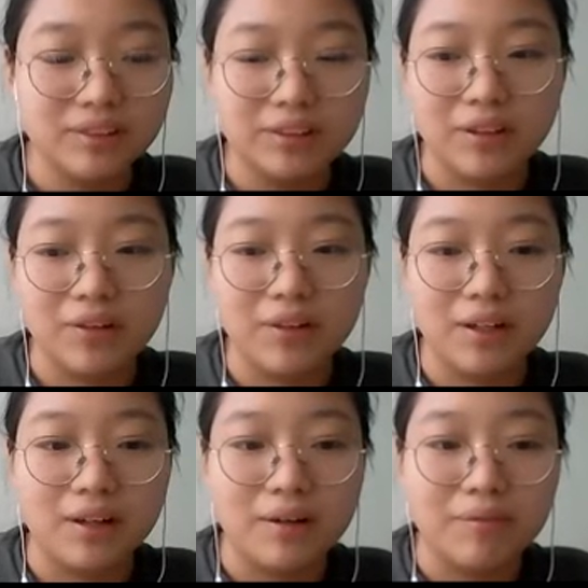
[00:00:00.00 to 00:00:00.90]
So
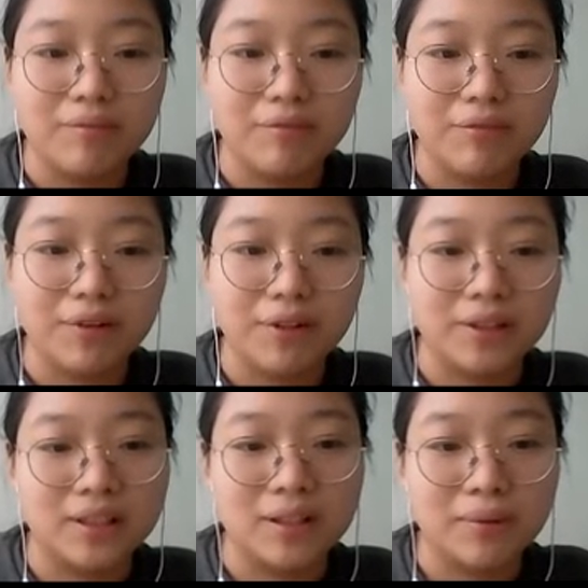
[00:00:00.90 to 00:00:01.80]
for
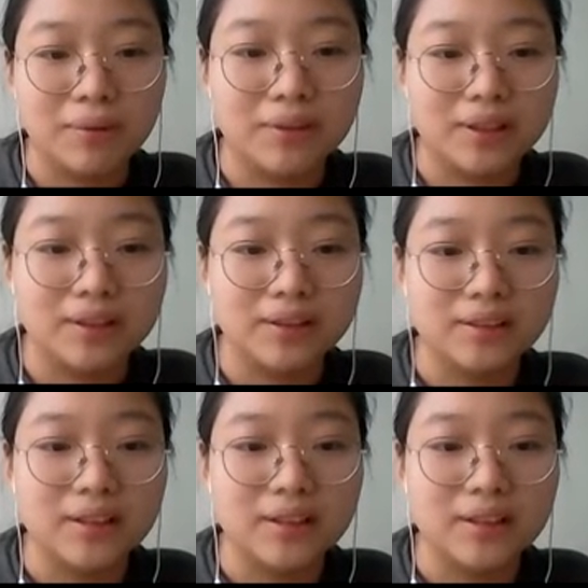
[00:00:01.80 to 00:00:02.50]
example, this